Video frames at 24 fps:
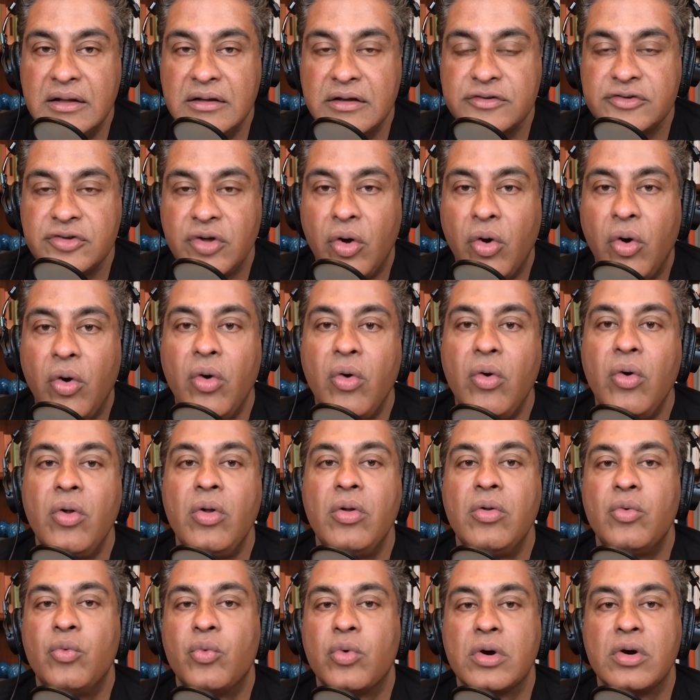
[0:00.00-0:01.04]
There's a
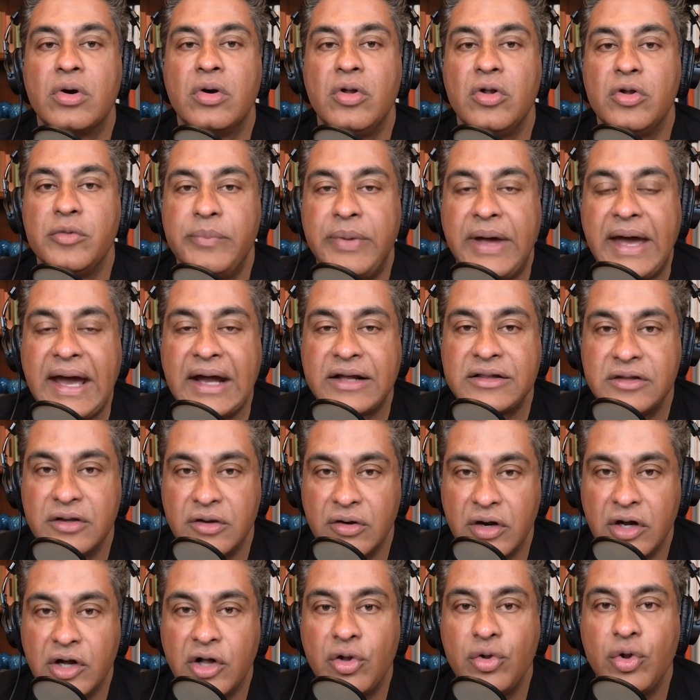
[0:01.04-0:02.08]
whole world back
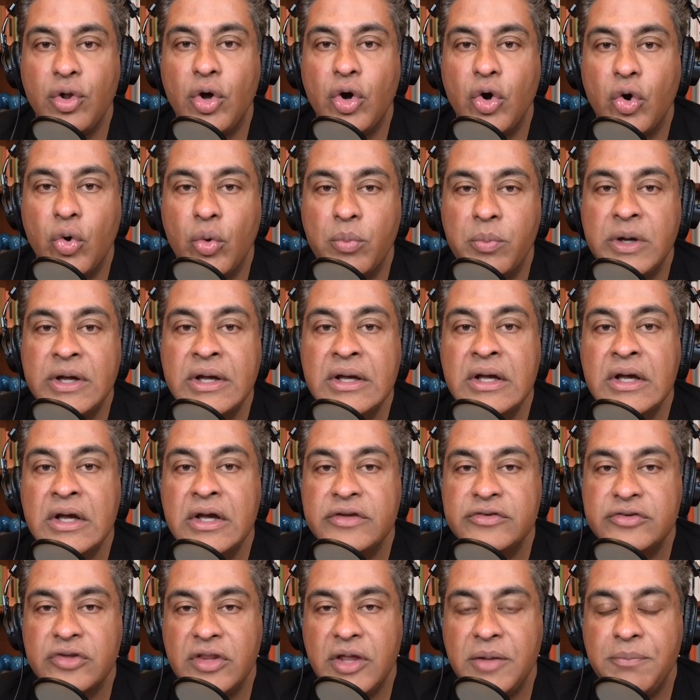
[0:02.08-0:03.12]
there, a globe.
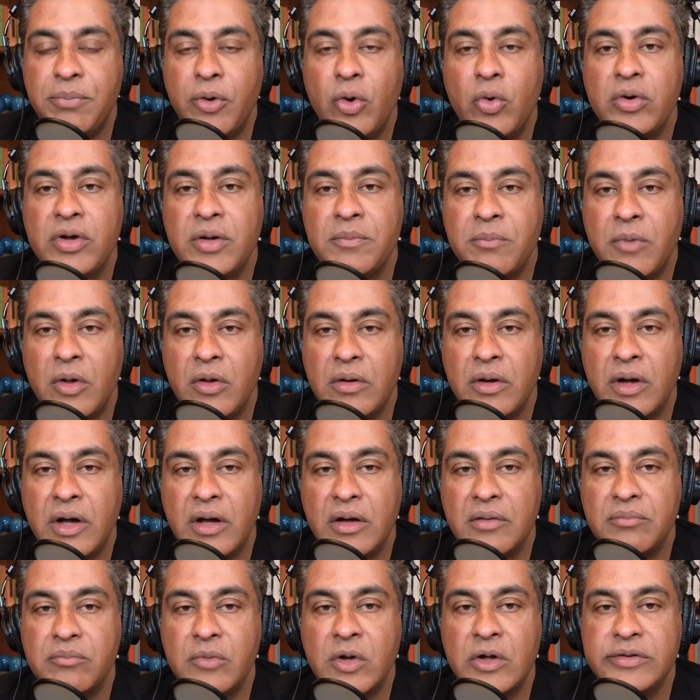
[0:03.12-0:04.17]
So they poke
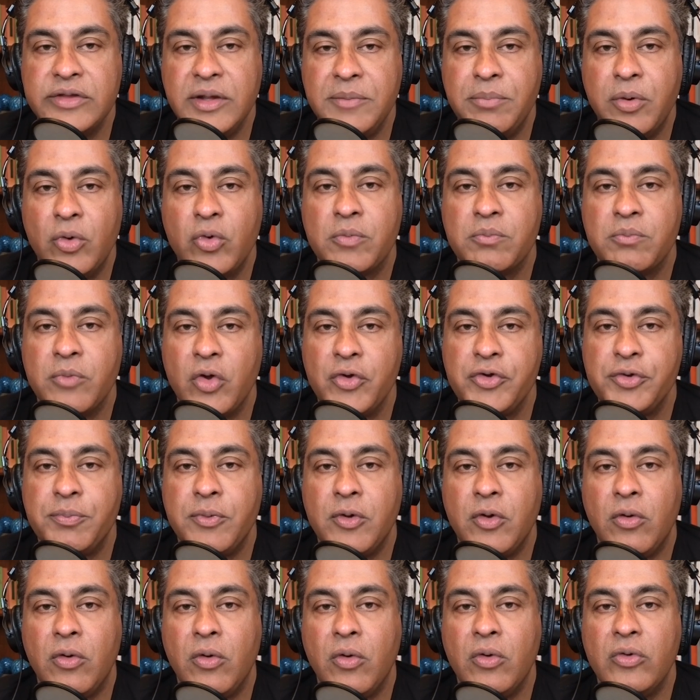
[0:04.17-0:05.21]

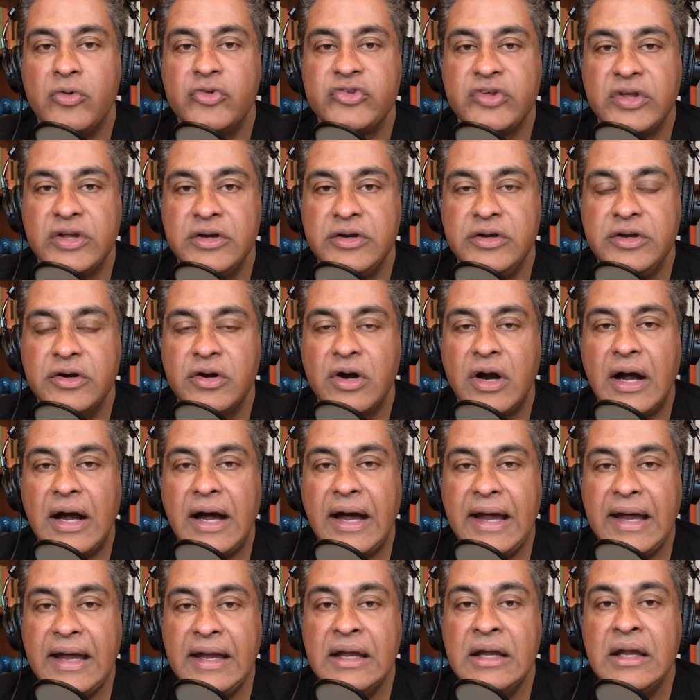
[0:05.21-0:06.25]
multiple holes into your
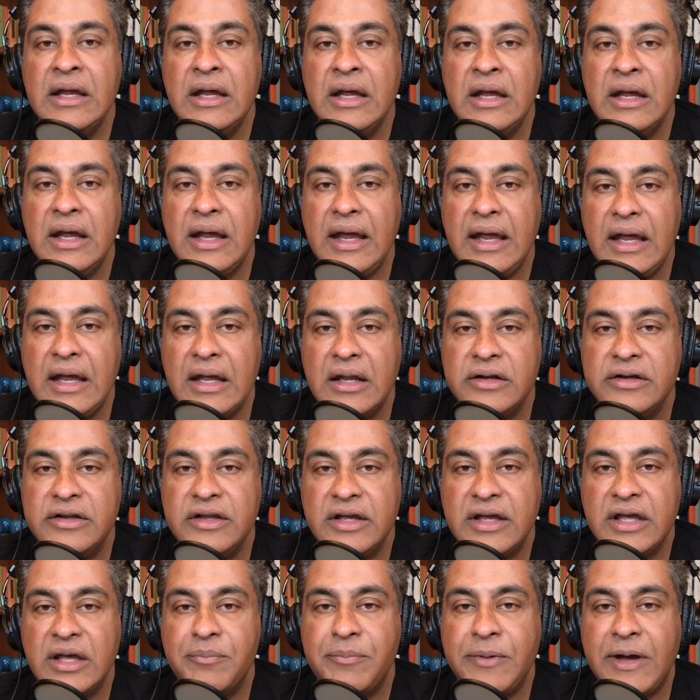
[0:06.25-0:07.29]
eye, and to
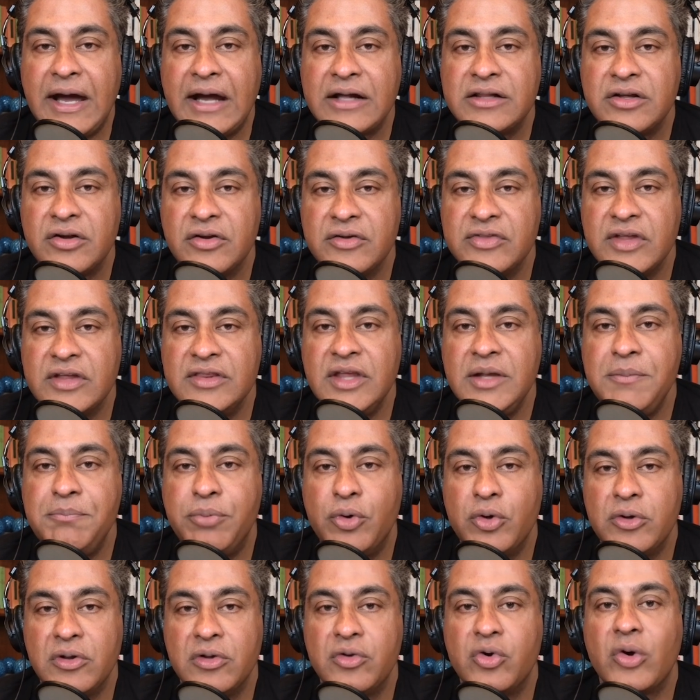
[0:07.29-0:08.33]
get back there, and then they
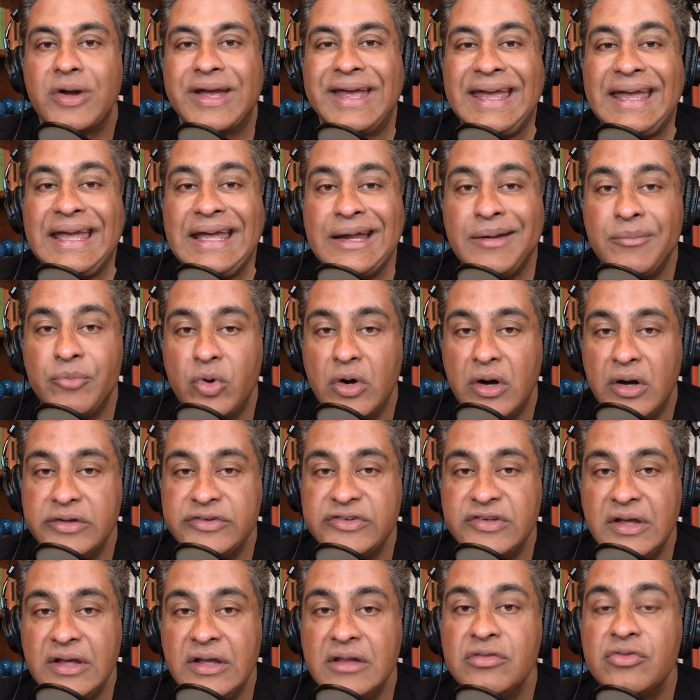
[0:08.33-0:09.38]
put little
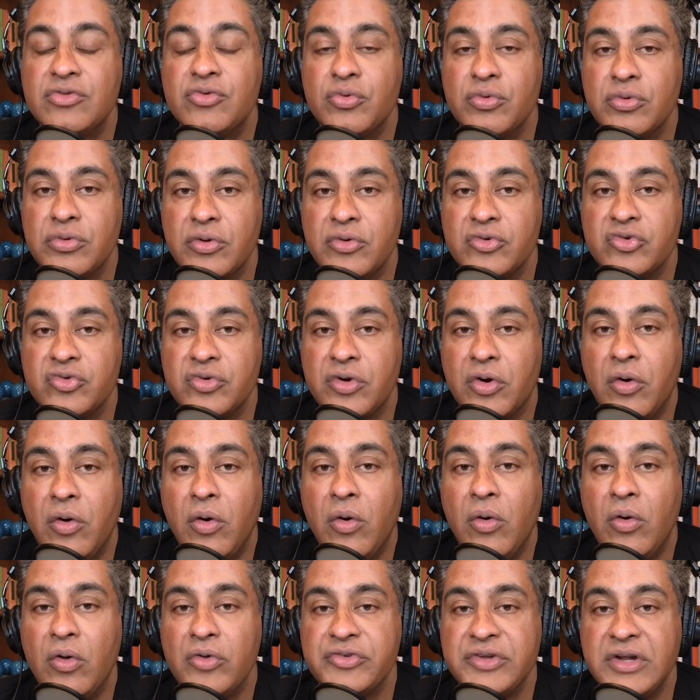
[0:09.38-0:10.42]
cameras in through those little
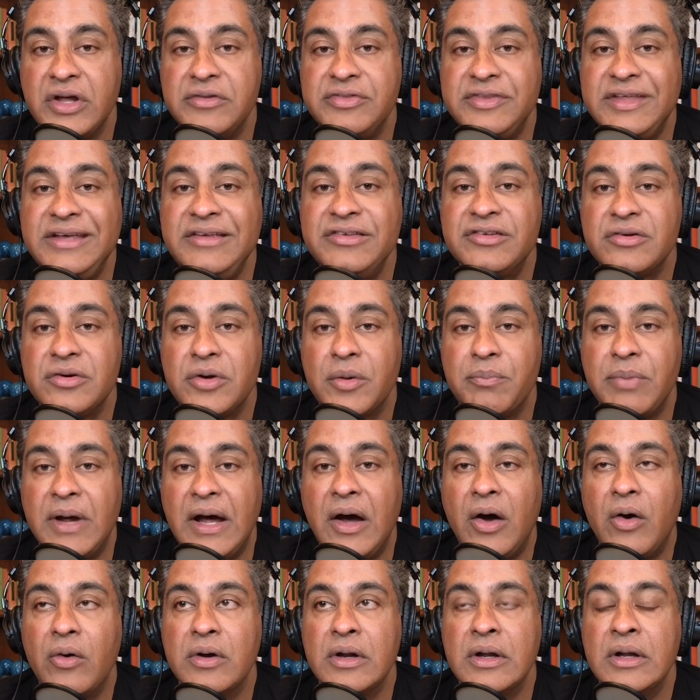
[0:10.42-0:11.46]
holes. Now these are
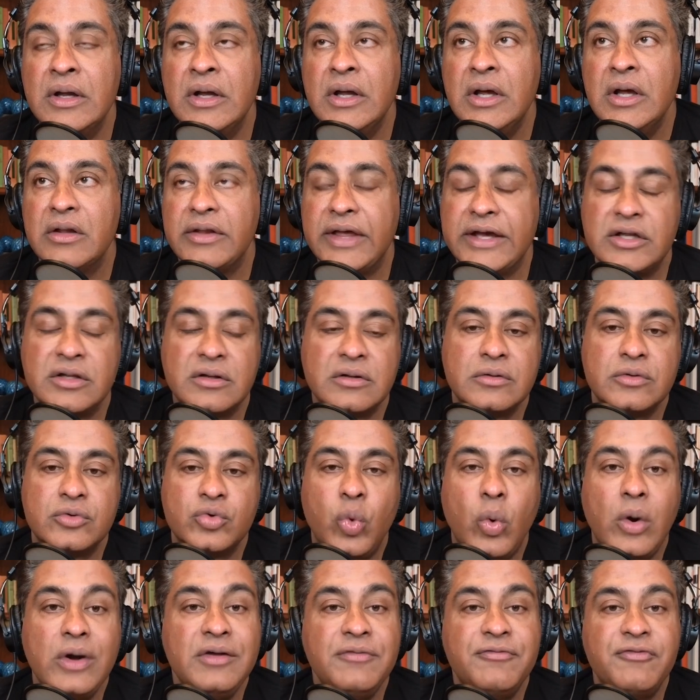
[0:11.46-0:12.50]
about
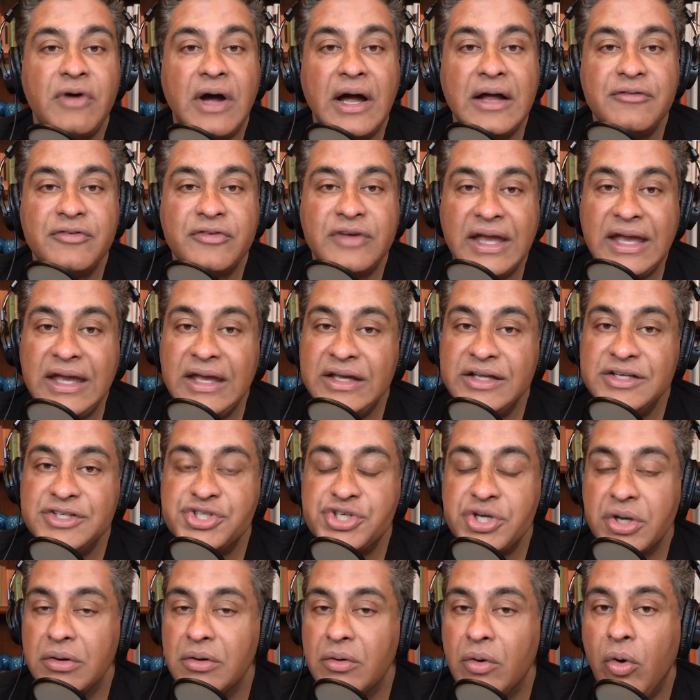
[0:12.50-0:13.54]
25
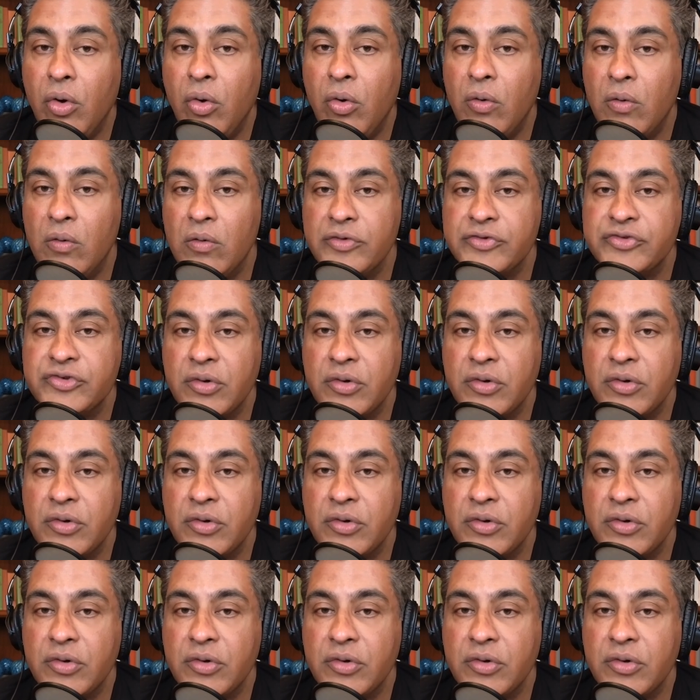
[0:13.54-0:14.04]
gauge holes.